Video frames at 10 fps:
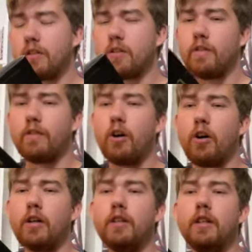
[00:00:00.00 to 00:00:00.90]
so
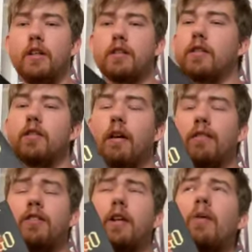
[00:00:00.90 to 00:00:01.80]
far. It's
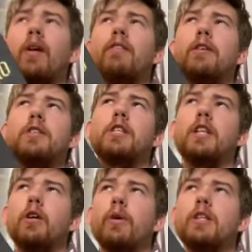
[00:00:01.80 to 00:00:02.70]
definitely one of her
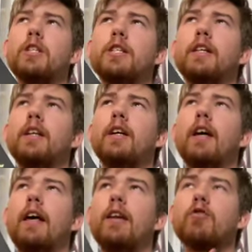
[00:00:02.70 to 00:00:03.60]
slowest
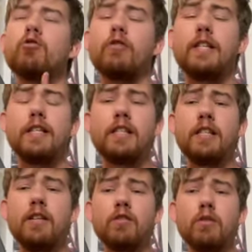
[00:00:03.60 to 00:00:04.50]
entries
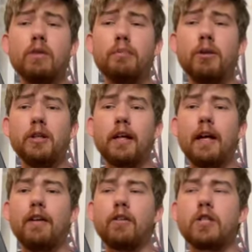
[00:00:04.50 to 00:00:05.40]
into a book
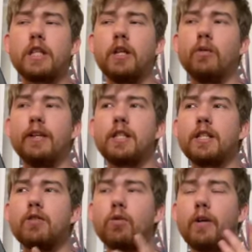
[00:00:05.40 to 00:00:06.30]
and its
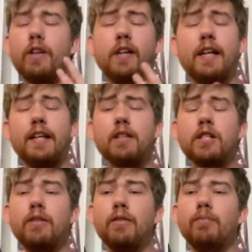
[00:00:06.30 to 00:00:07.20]
slowest
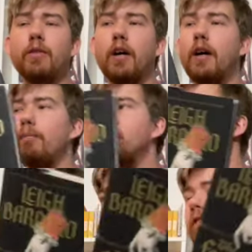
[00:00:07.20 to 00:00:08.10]
storylines. Um,
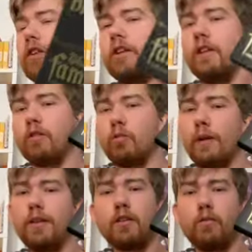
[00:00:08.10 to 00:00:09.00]
sorry if you can hear the
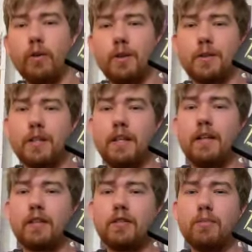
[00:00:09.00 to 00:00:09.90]
wind. We are sitting
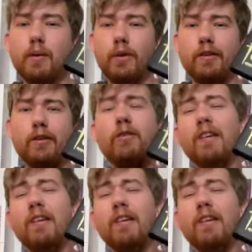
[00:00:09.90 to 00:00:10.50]
next to my window.